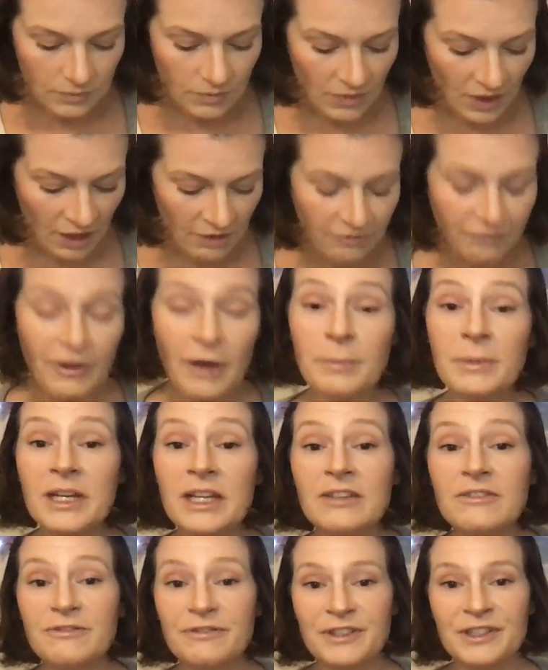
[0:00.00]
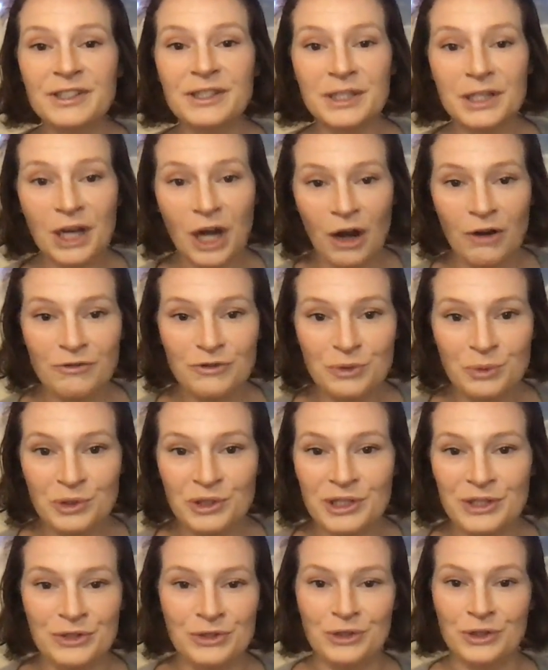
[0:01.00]
Feminine feeling comfortable
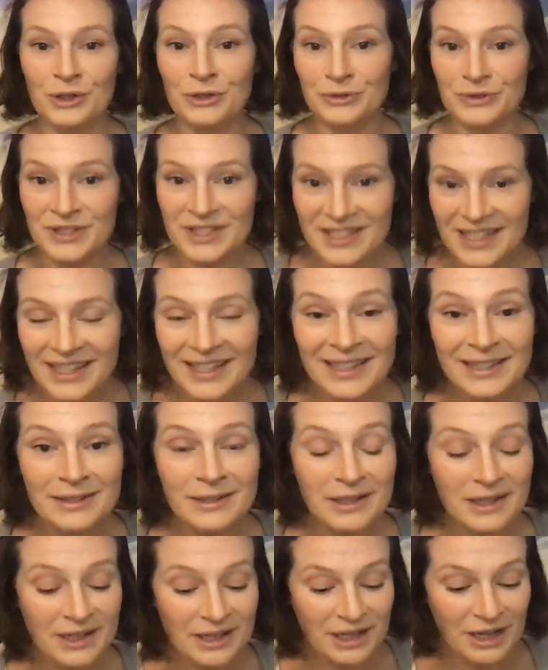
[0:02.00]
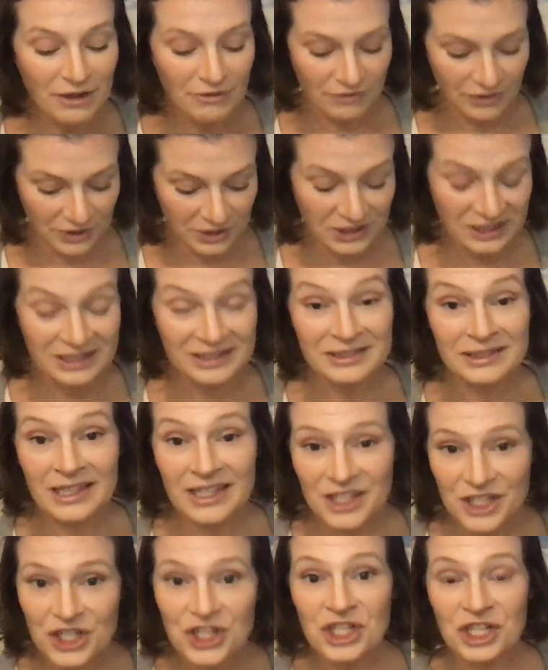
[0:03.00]
in her own skin, feeling
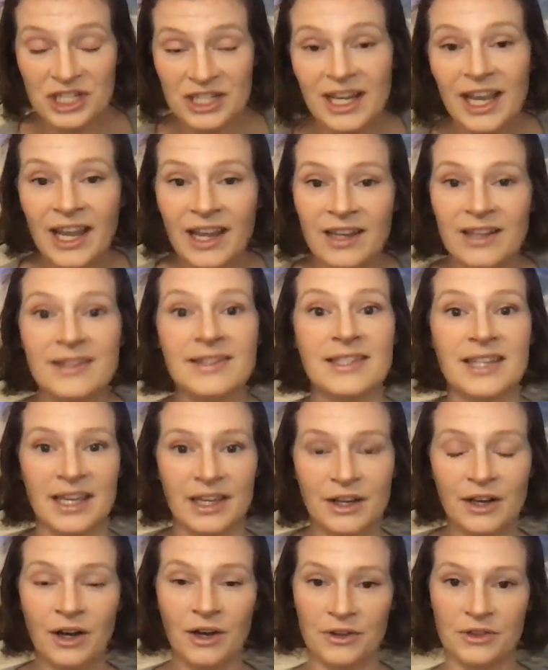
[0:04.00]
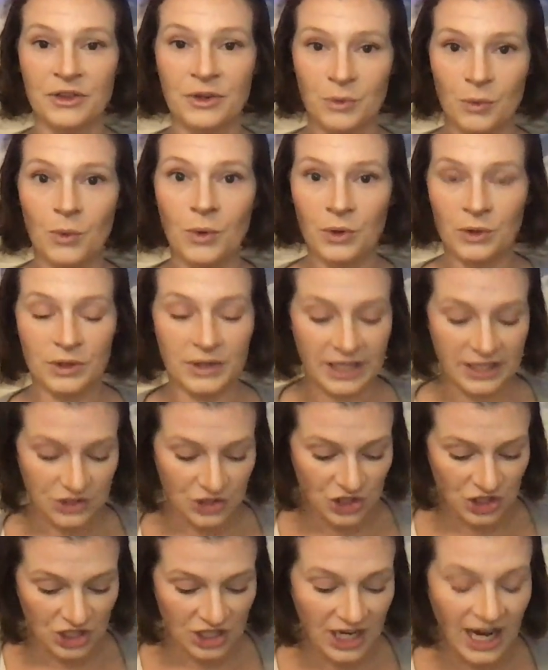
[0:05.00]
like she can take on the world, that
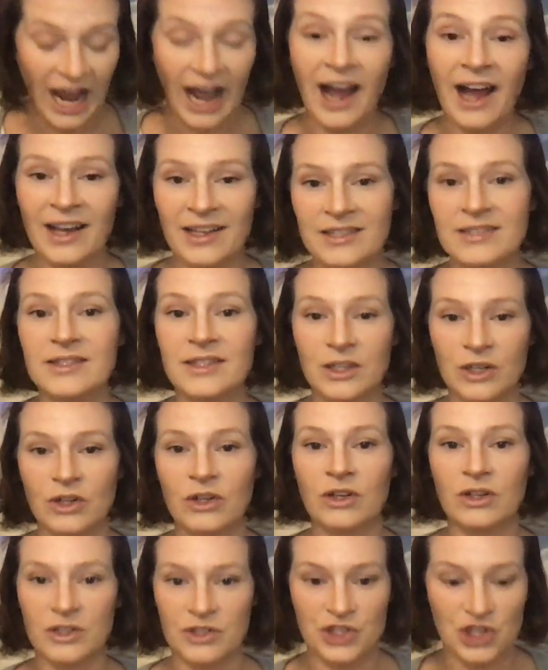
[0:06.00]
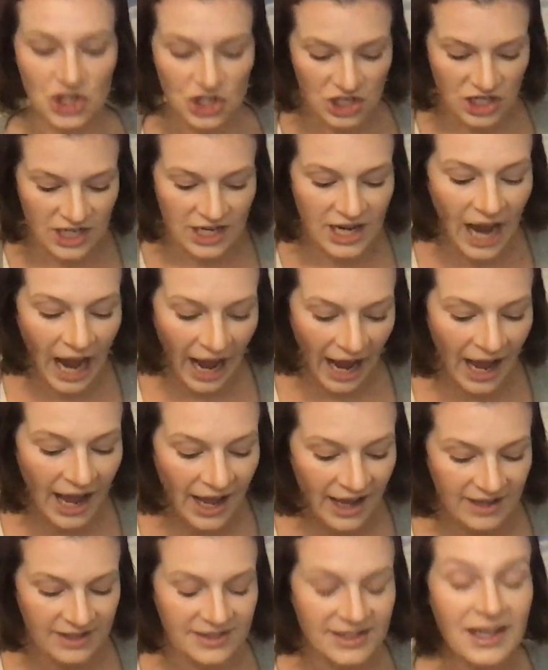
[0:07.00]
she has the courage, she
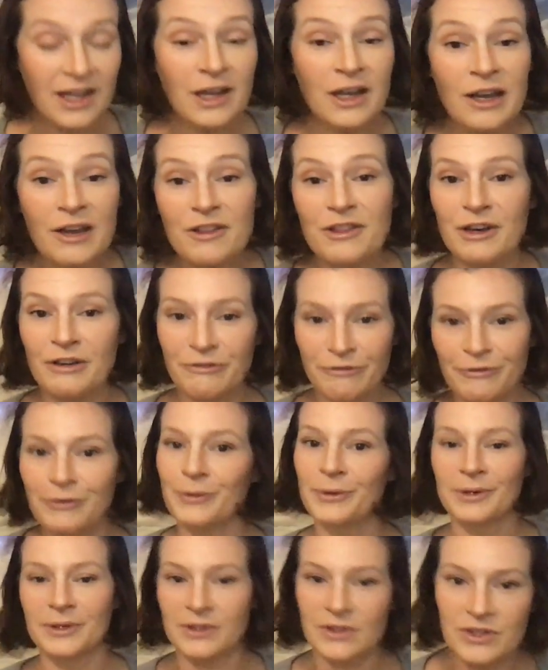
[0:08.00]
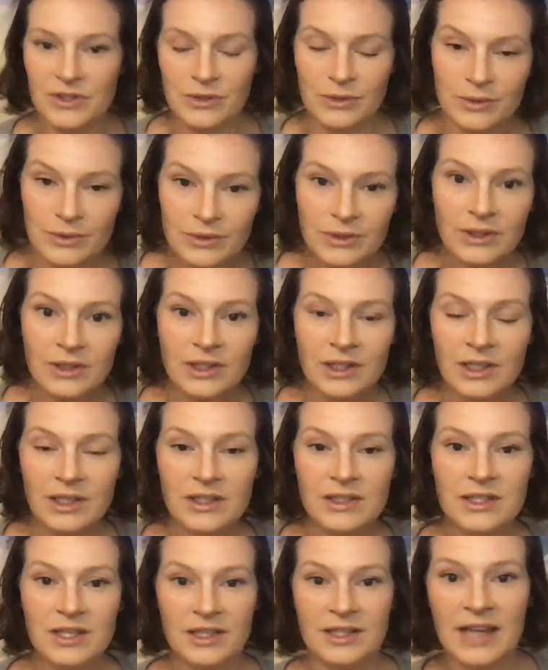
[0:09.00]
has the fortitude
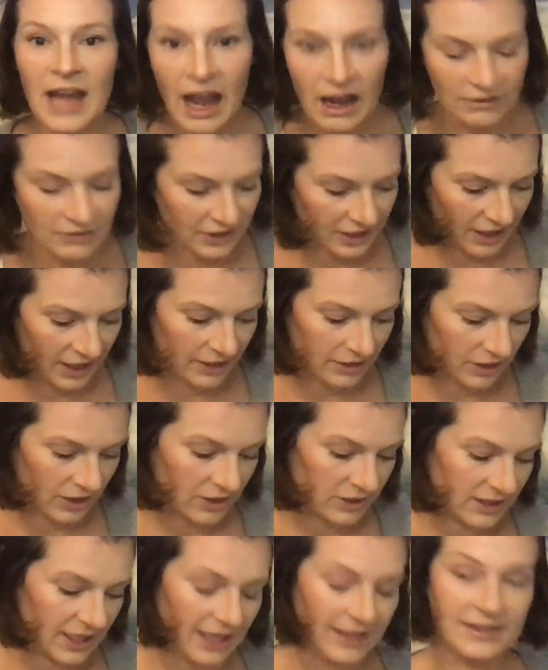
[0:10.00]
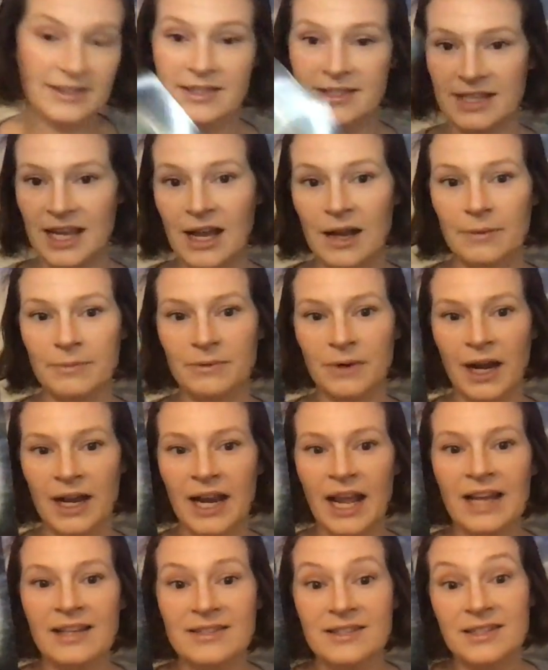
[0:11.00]
to navigate her next step, right?
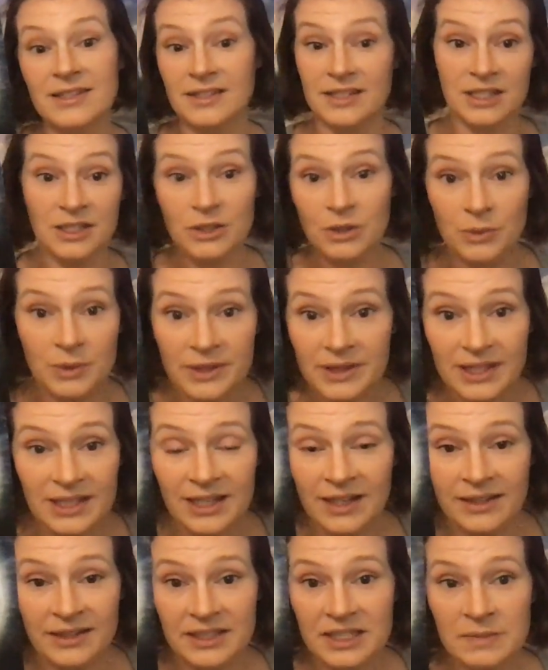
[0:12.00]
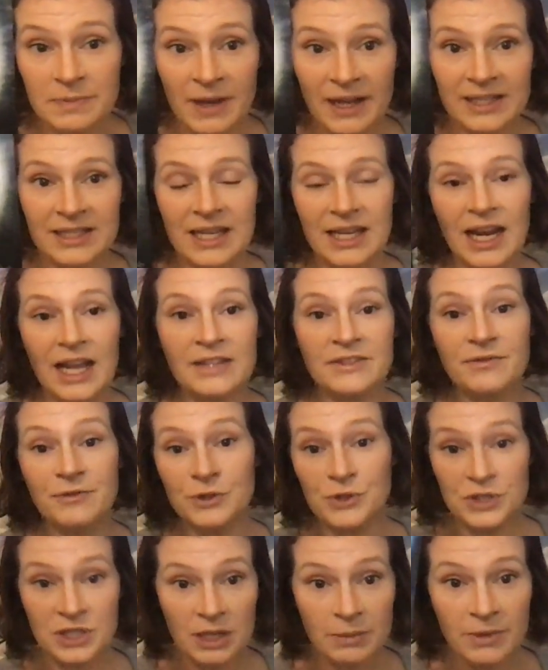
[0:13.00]
And to deal with the unexpected. And for
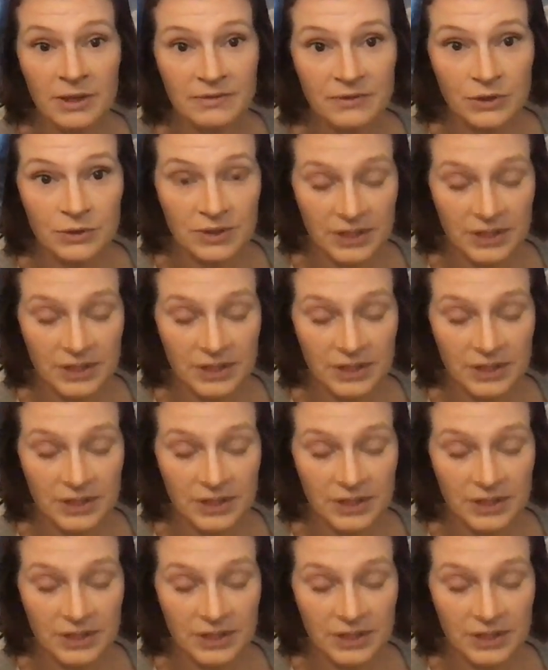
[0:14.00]
some of you,